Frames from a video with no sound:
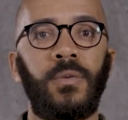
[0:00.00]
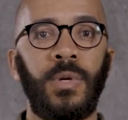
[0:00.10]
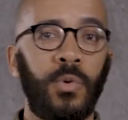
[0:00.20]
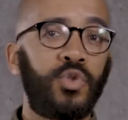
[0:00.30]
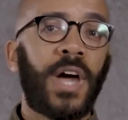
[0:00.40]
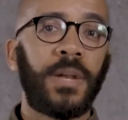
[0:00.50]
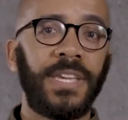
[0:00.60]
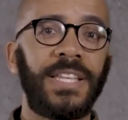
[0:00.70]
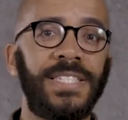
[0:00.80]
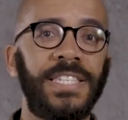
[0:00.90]
we will try to
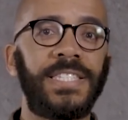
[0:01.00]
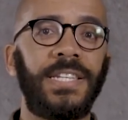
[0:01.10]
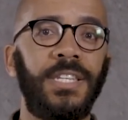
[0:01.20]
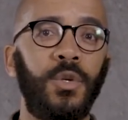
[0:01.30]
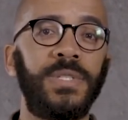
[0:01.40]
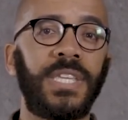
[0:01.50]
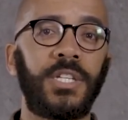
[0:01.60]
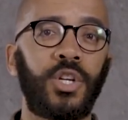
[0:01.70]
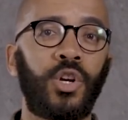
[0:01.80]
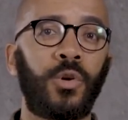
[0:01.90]
be consistent in using
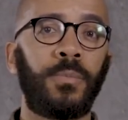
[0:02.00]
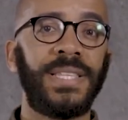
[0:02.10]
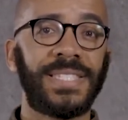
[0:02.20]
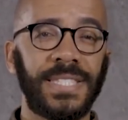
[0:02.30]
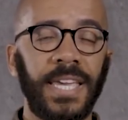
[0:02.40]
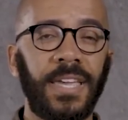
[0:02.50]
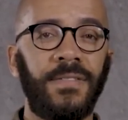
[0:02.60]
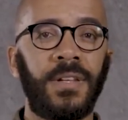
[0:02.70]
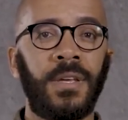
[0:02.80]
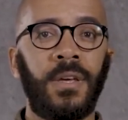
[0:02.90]
the term
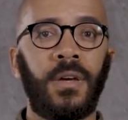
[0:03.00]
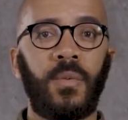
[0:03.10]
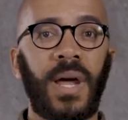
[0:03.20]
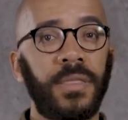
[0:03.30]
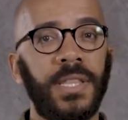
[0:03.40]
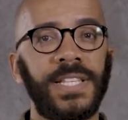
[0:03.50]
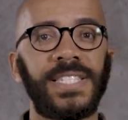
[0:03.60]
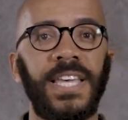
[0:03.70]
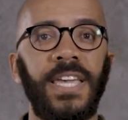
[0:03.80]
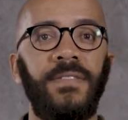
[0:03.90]
enslaved rather than
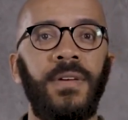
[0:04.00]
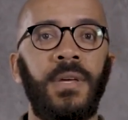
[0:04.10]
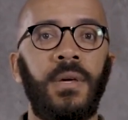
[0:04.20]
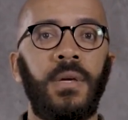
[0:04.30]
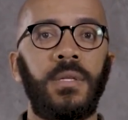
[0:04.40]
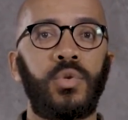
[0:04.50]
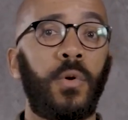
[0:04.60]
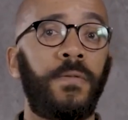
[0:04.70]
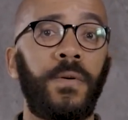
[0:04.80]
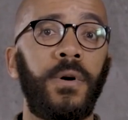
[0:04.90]
slave to
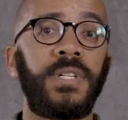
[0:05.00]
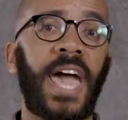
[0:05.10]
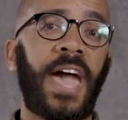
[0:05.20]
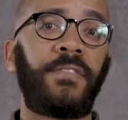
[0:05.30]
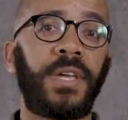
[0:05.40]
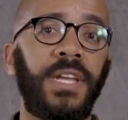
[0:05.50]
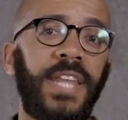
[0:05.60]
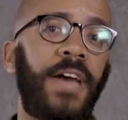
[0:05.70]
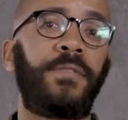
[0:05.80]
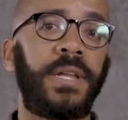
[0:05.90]
refer to African
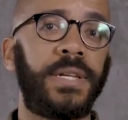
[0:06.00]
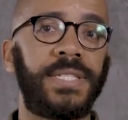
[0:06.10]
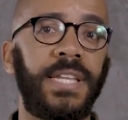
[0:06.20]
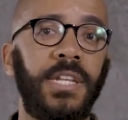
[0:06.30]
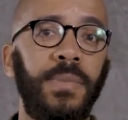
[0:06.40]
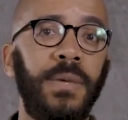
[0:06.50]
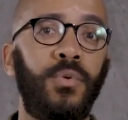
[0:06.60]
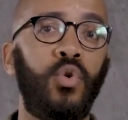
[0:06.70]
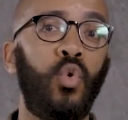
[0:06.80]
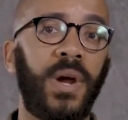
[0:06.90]
and African-descended
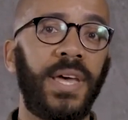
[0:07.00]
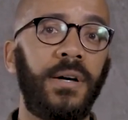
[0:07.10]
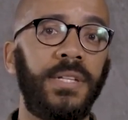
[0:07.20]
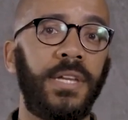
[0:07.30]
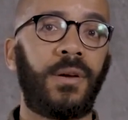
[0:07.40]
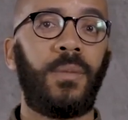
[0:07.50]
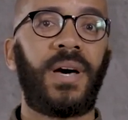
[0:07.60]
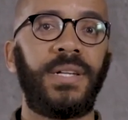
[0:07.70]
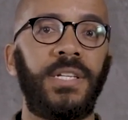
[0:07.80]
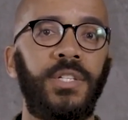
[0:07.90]
people who were held here in
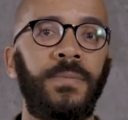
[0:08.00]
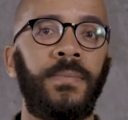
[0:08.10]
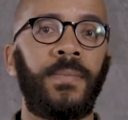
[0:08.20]
bondage.